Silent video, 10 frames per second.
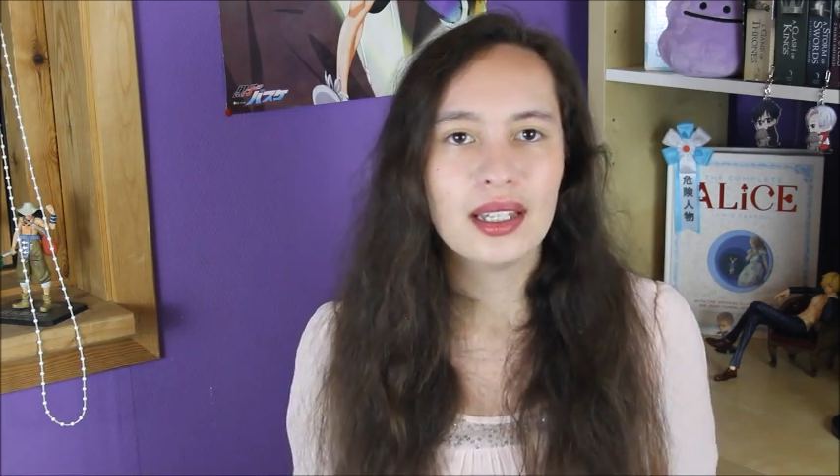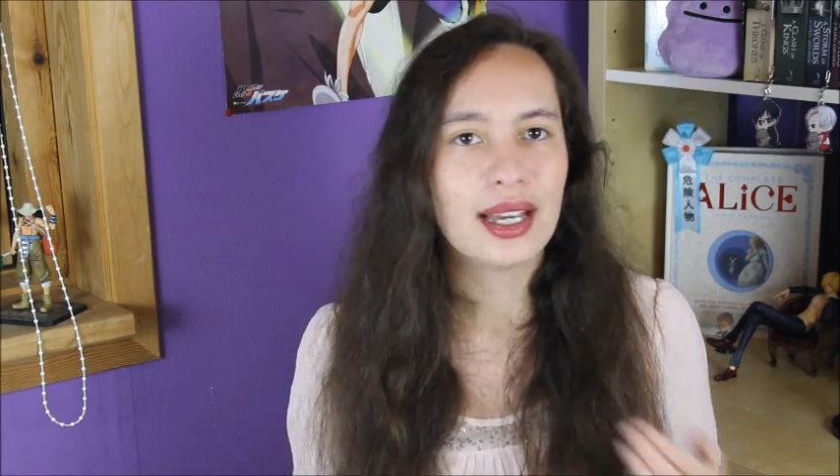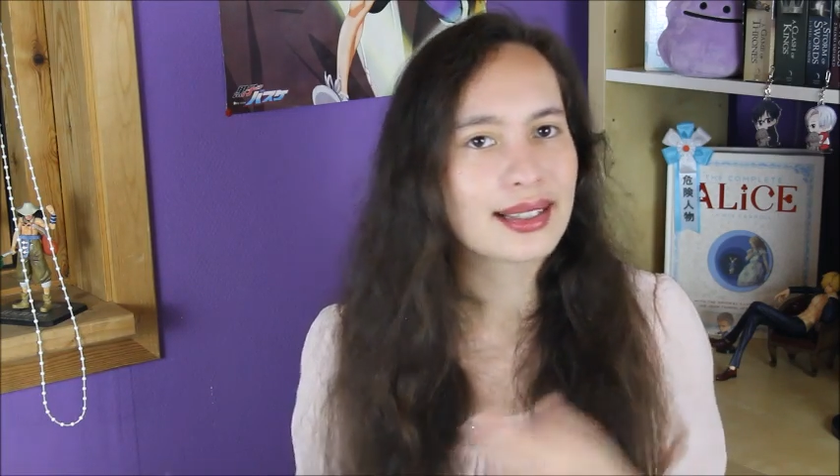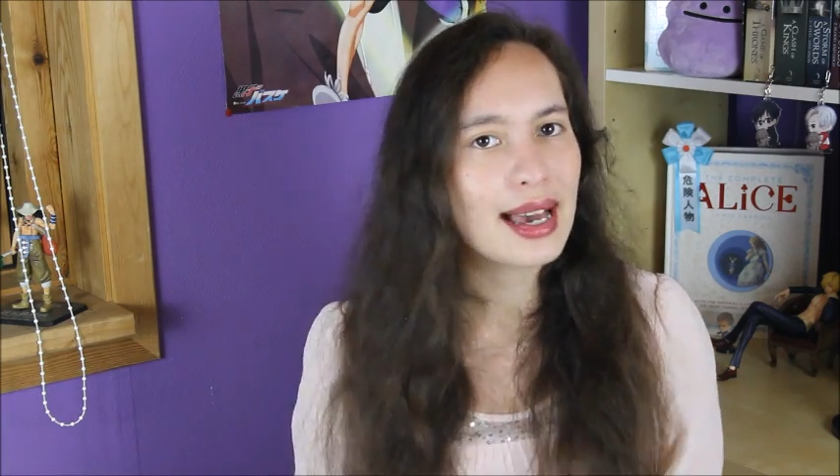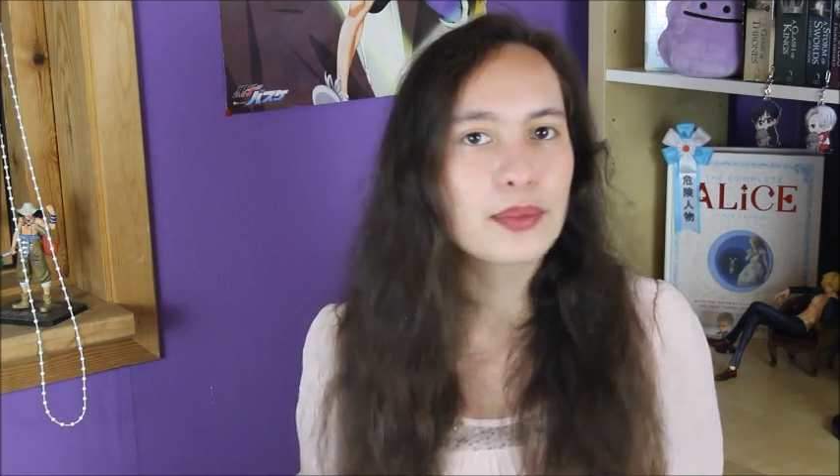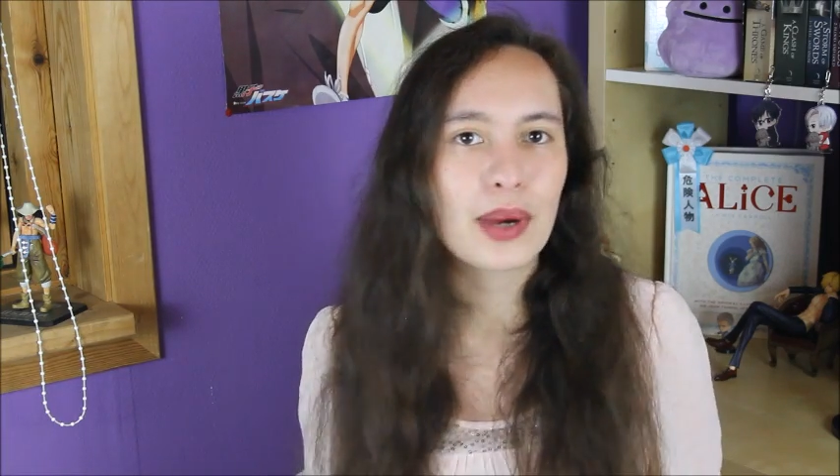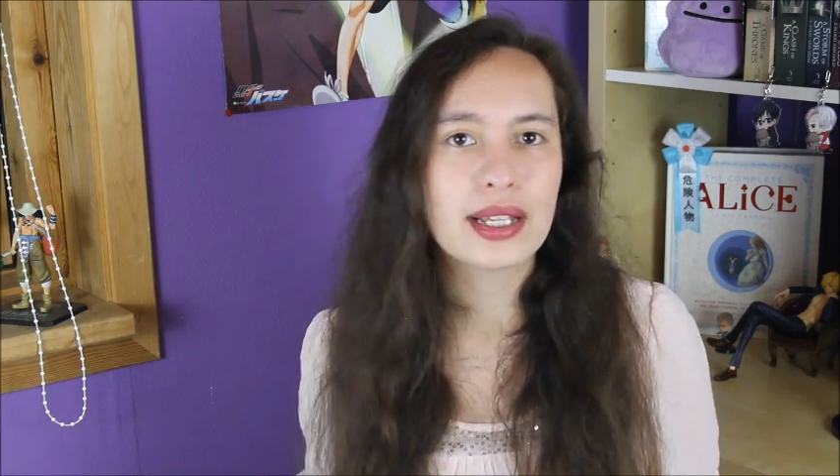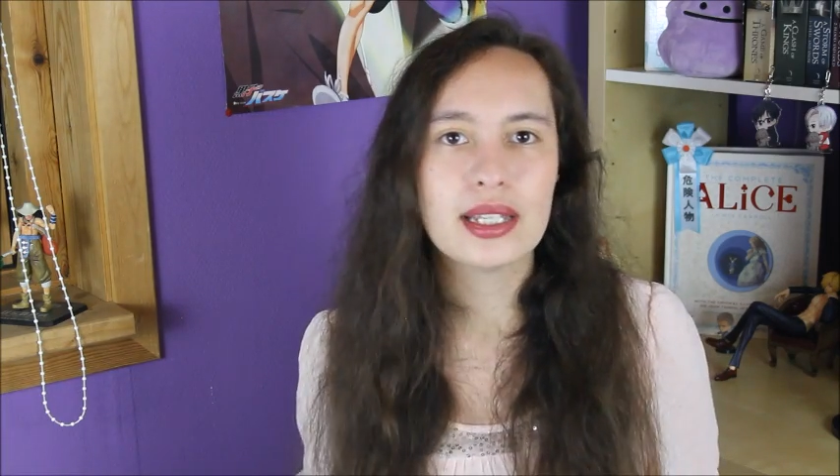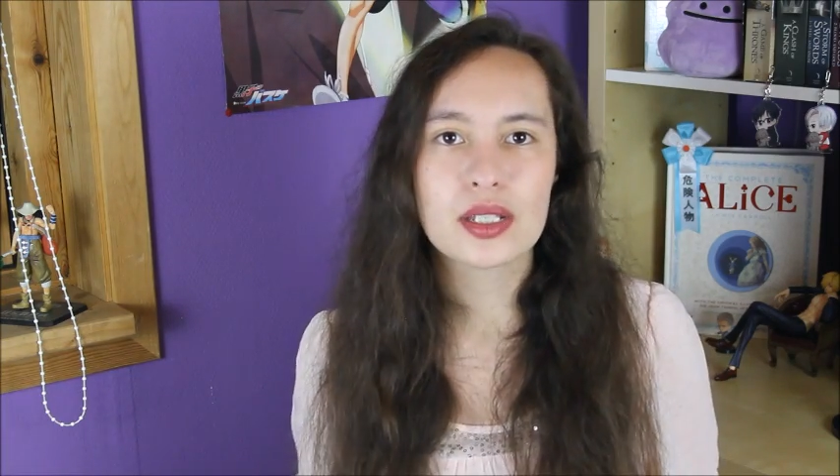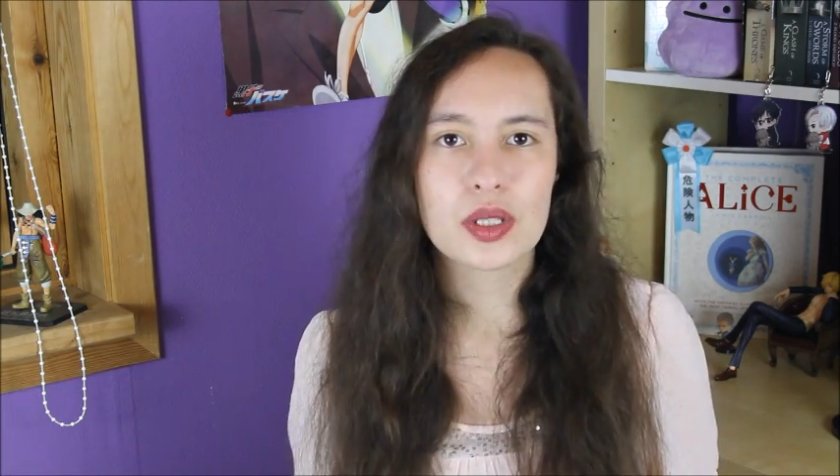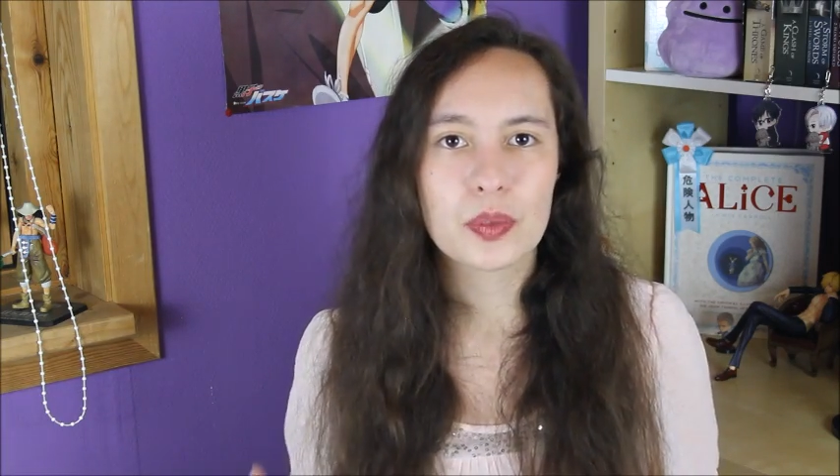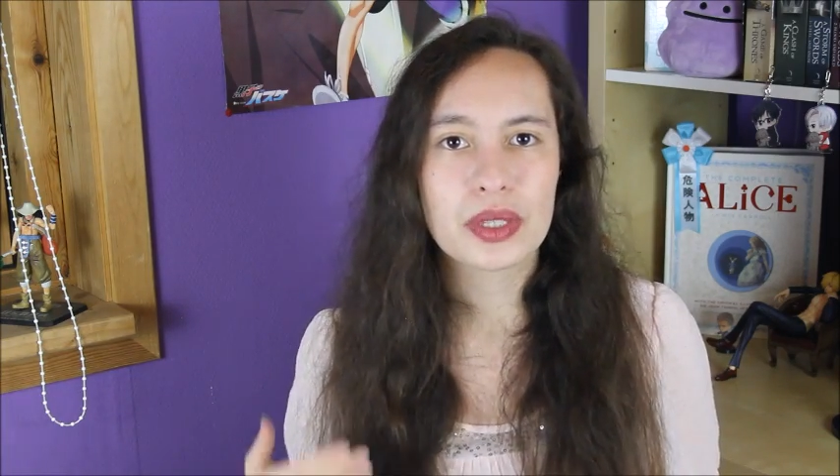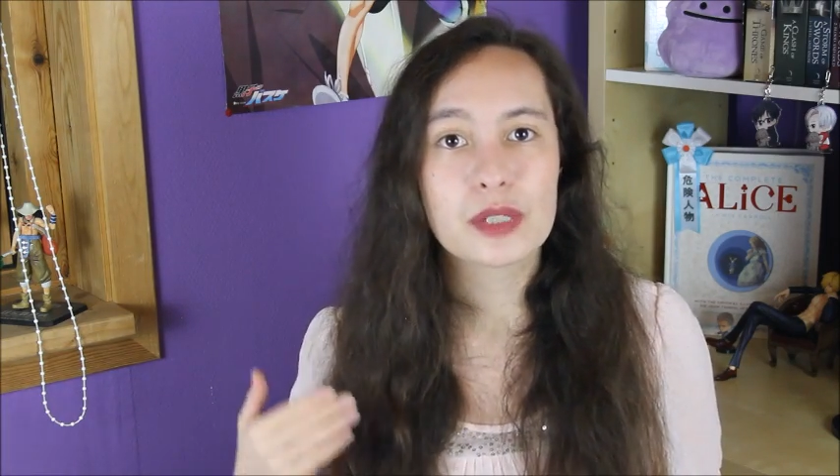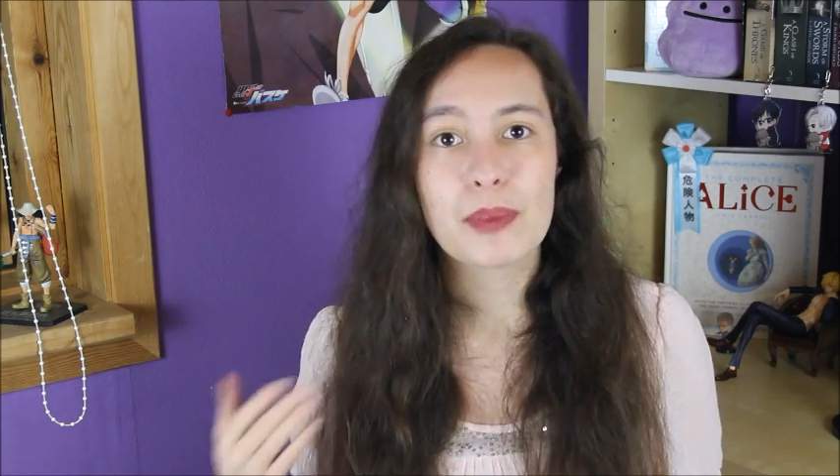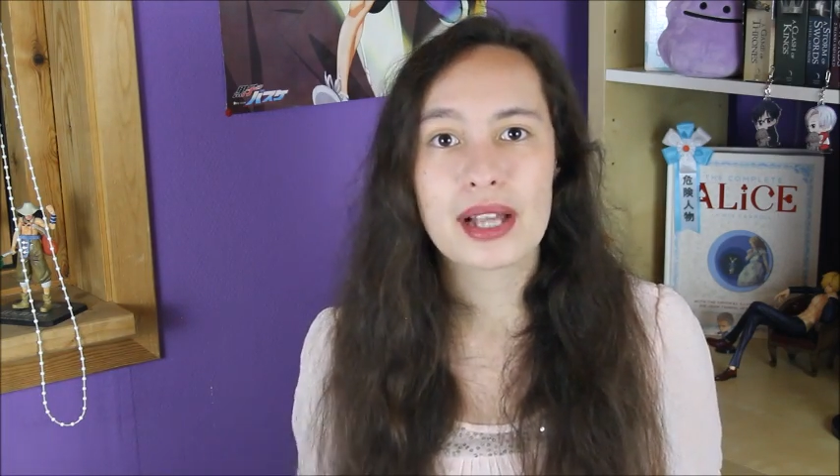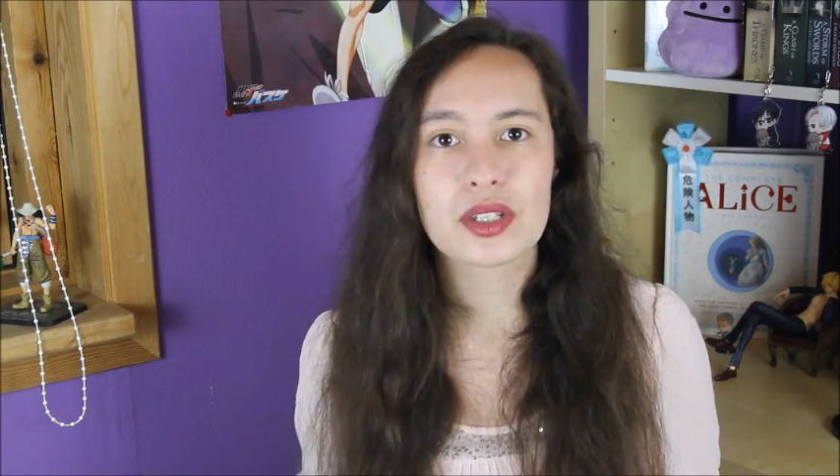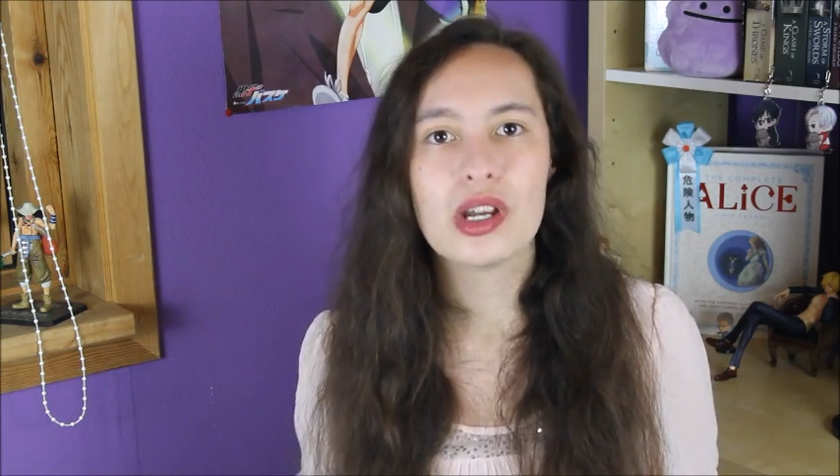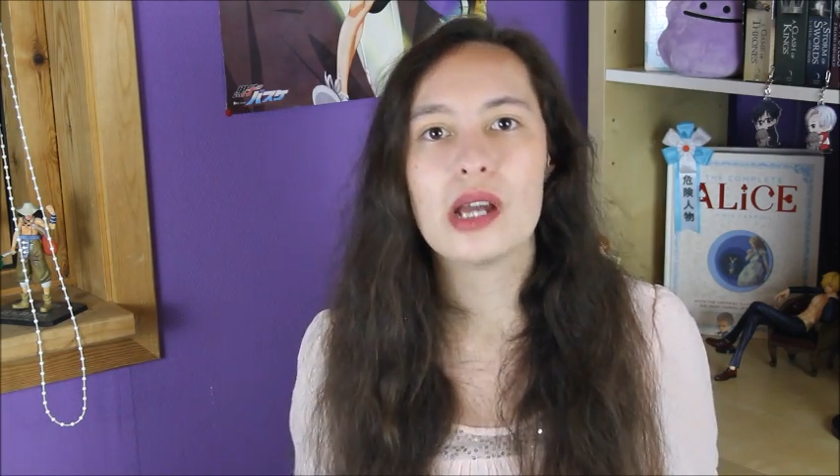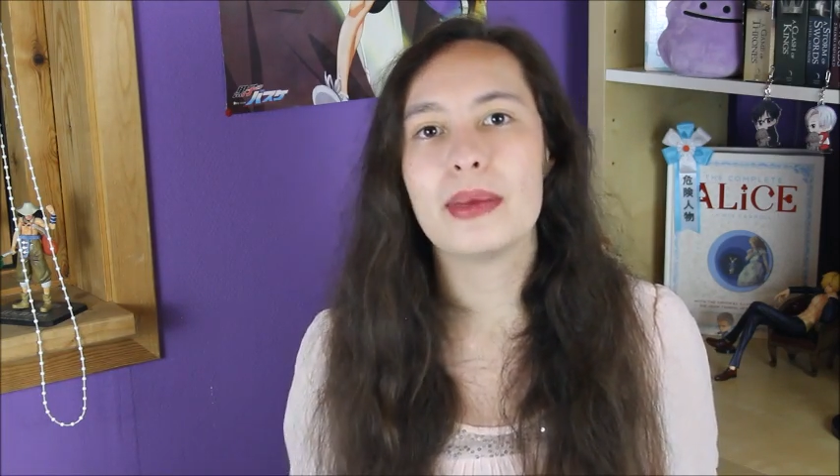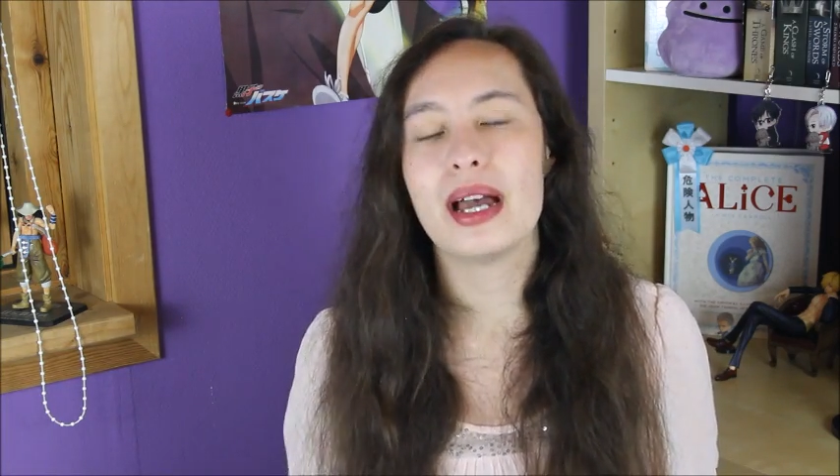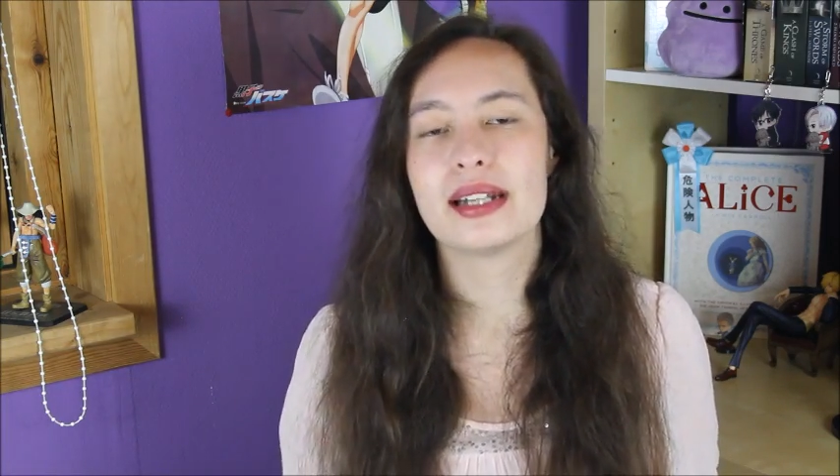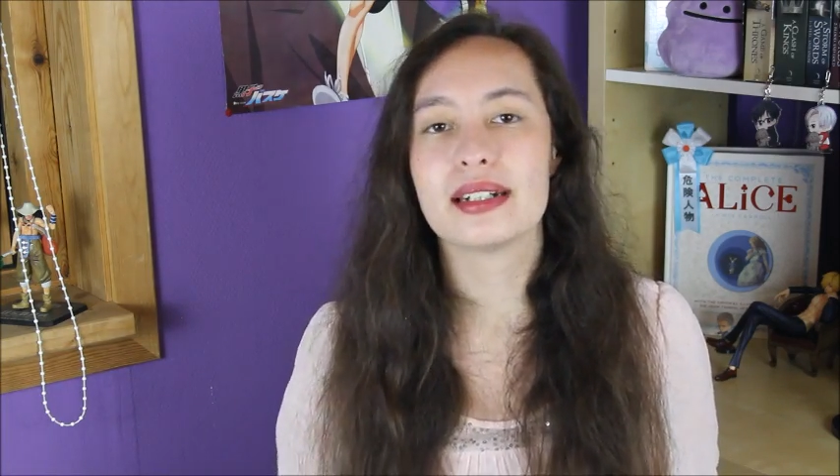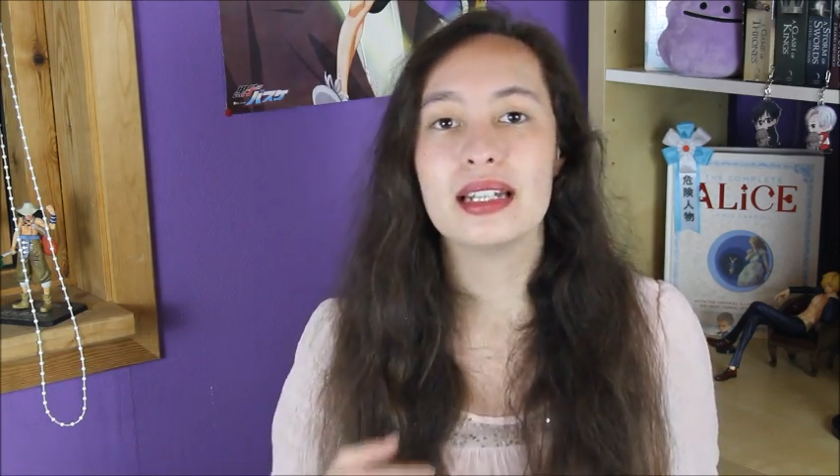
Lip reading: Again, why he stood with his back to him, and